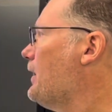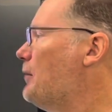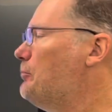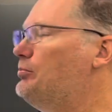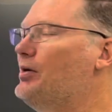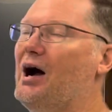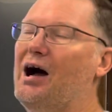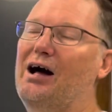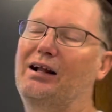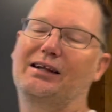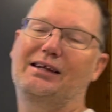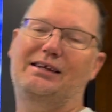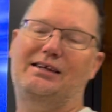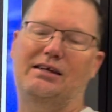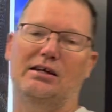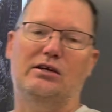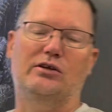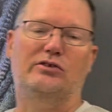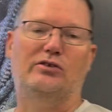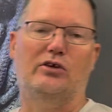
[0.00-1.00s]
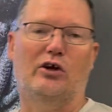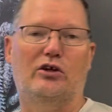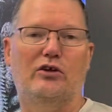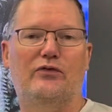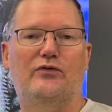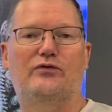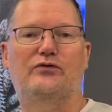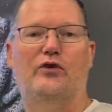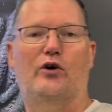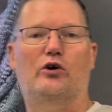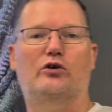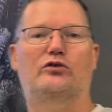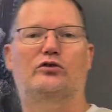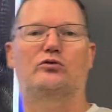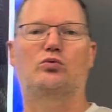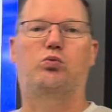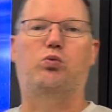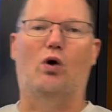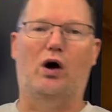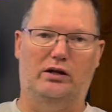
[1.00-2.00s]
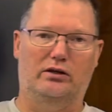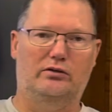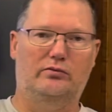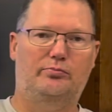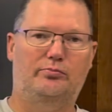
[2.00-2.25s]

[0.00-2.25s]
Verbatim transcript: Polychaetes are the first one.